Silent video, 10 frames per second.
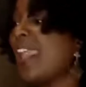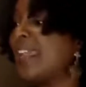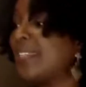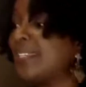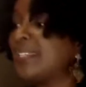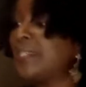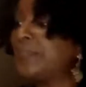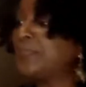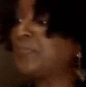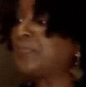And
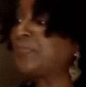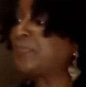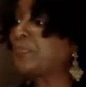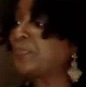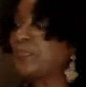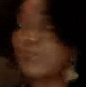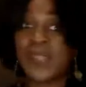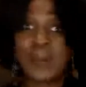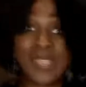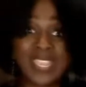
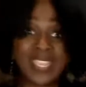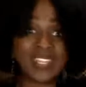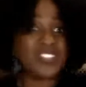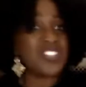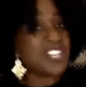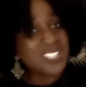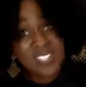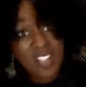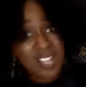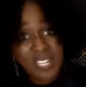bake it
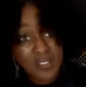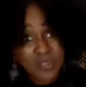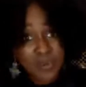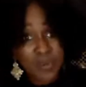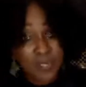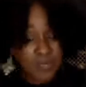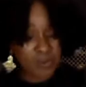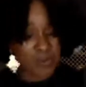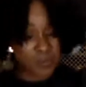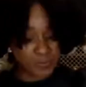just long enough to warm
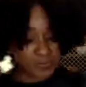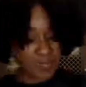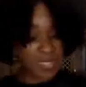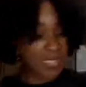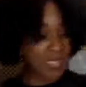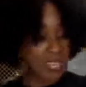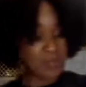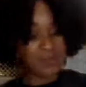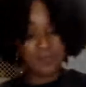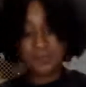it through.
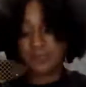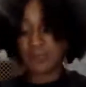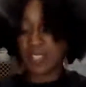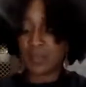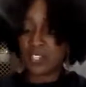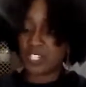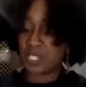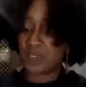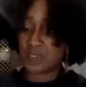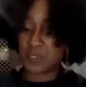Now, I'm going to
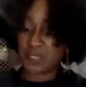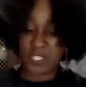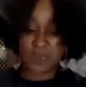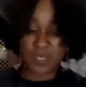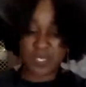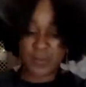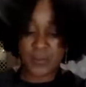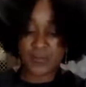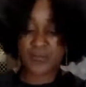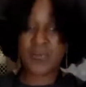share a few things with
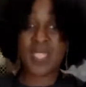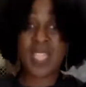you.